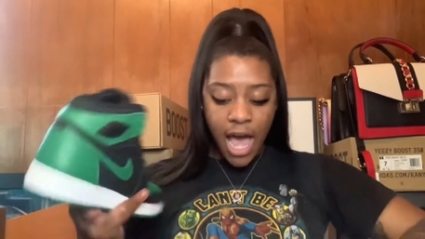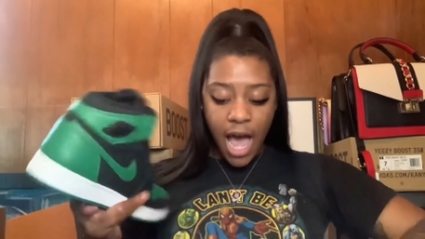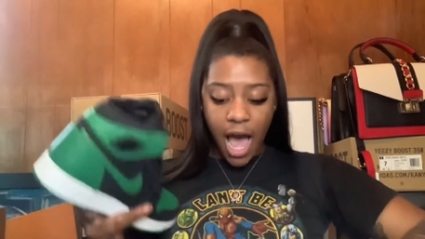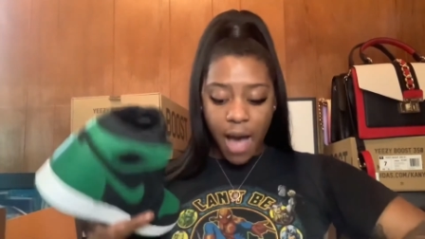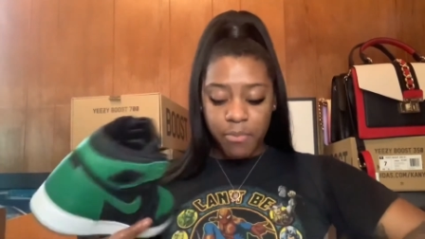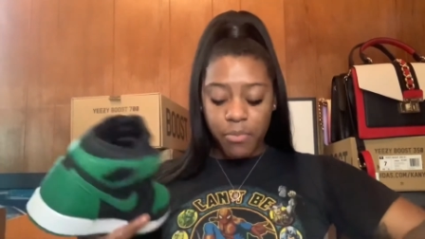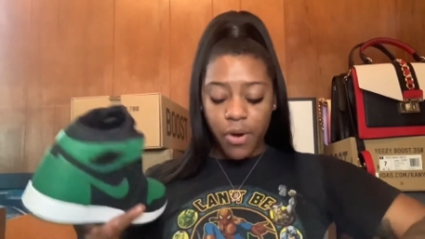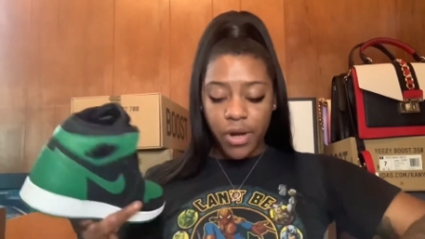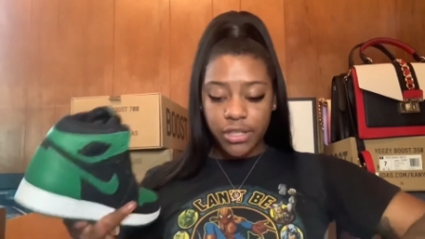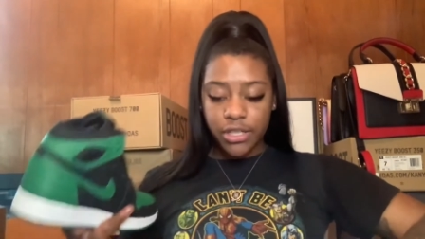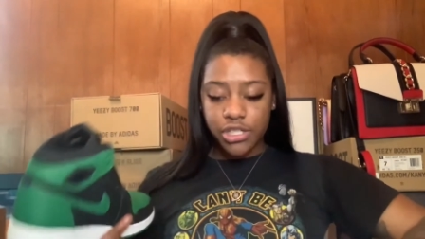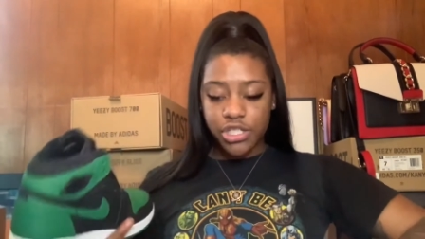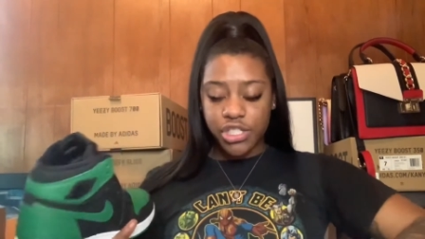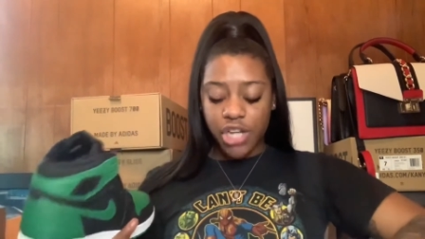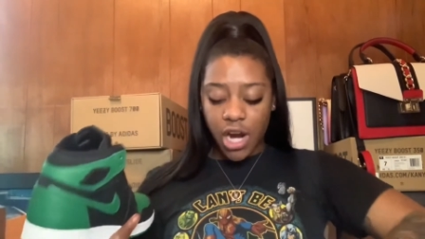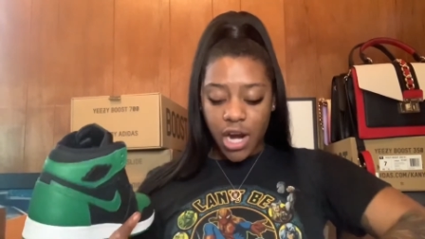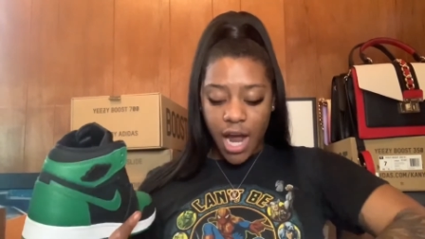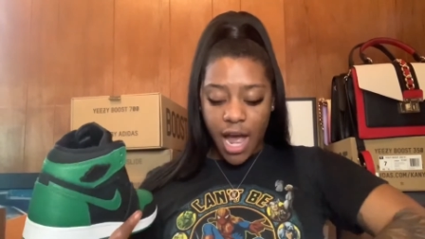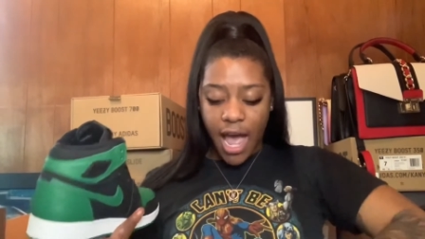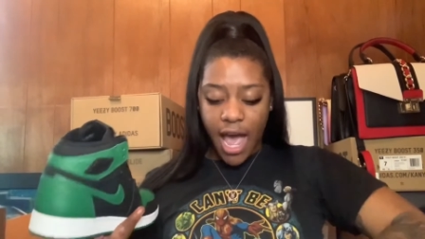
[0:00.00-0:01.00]
I bought the
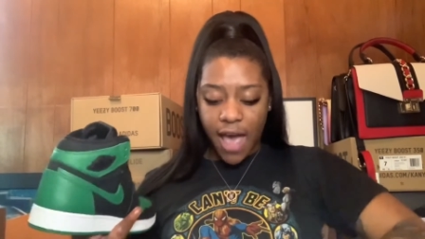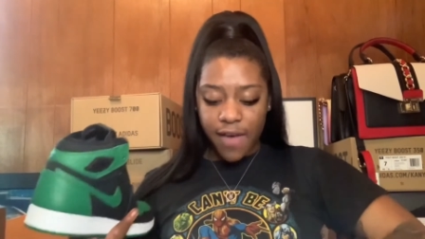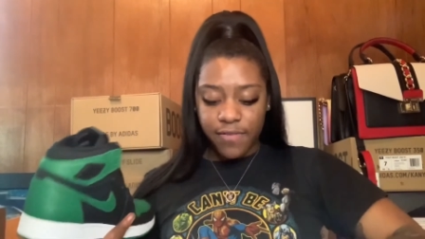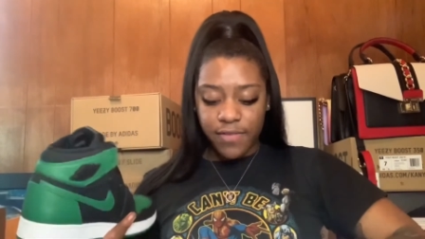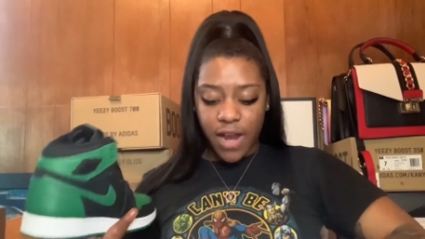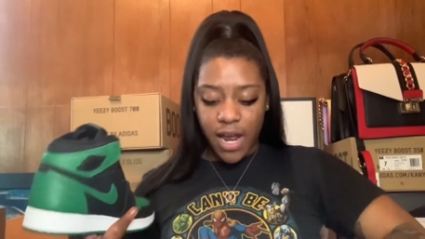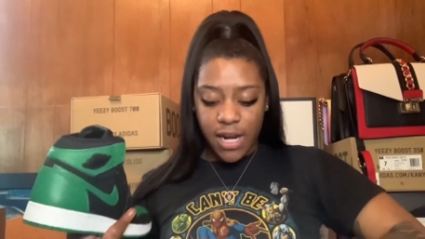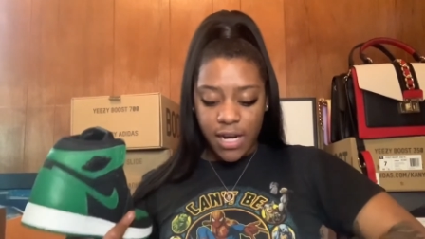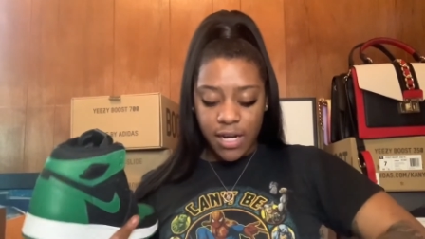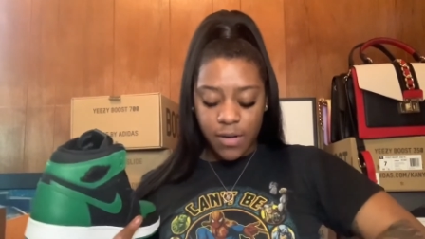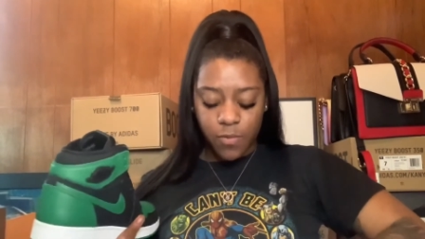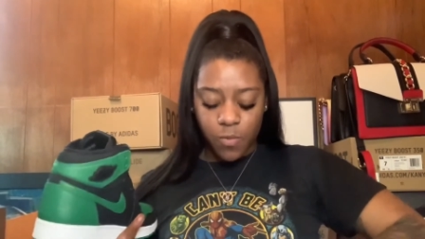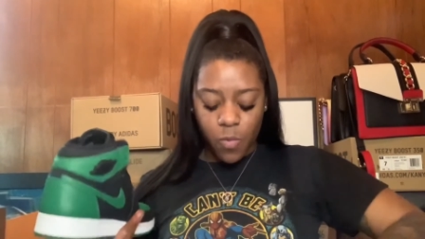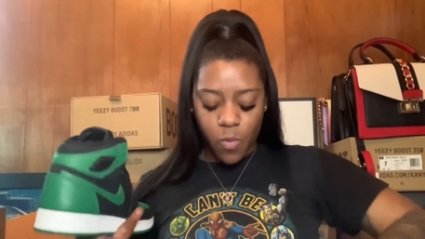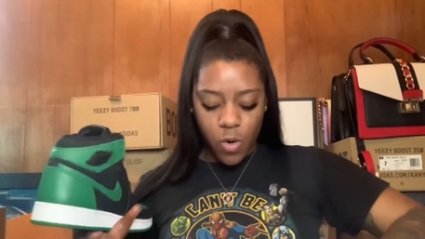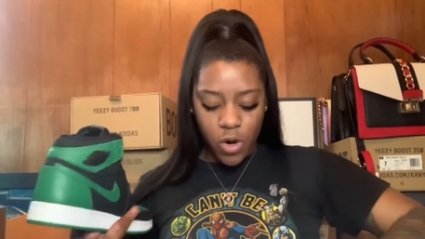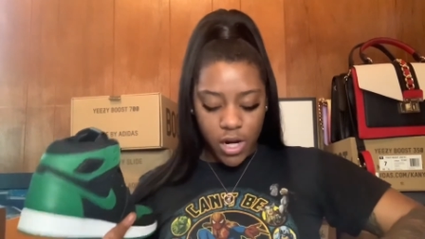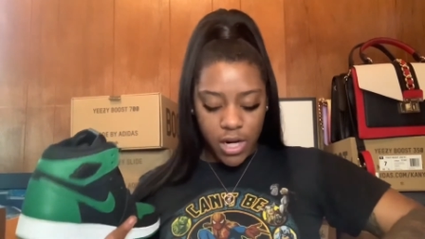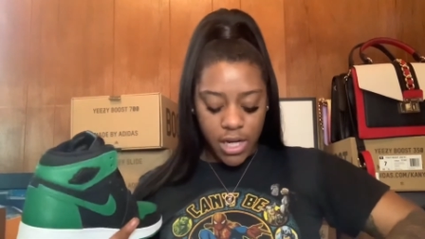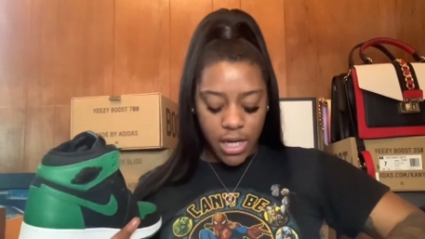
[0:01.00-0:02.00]
shirt, I have not
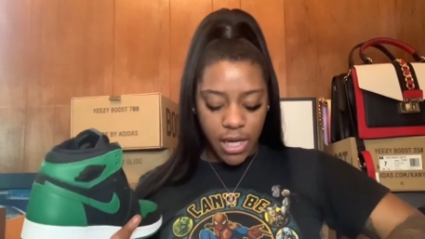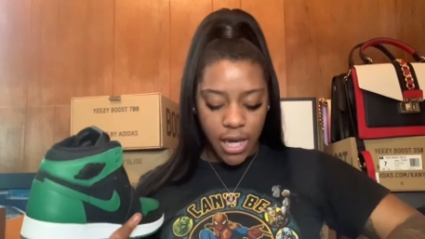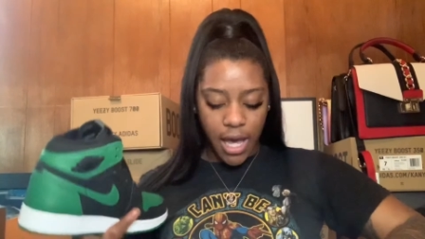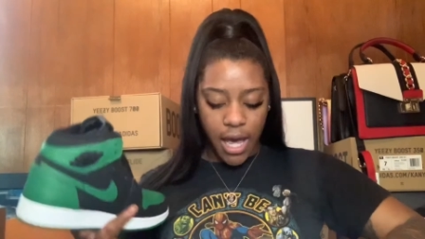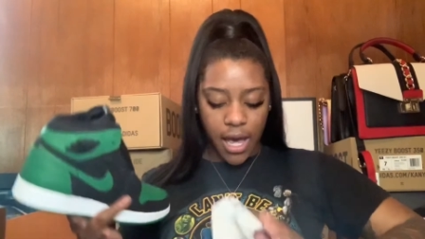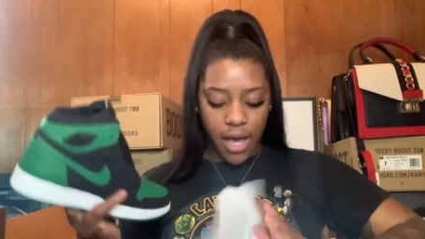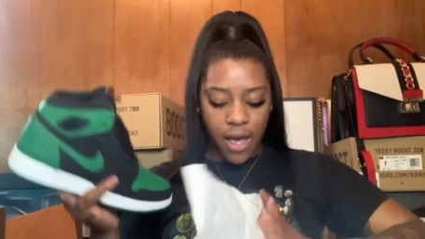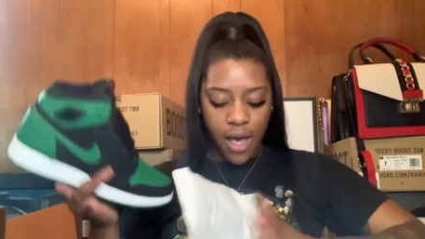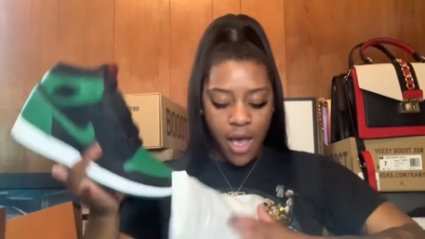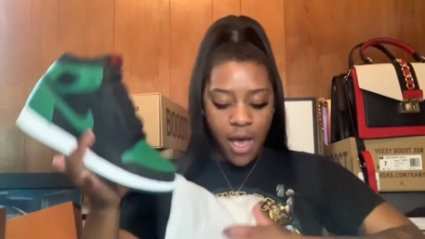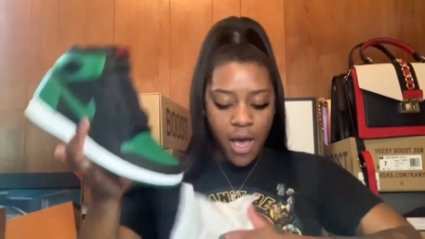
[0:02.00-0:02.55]
worn it yet,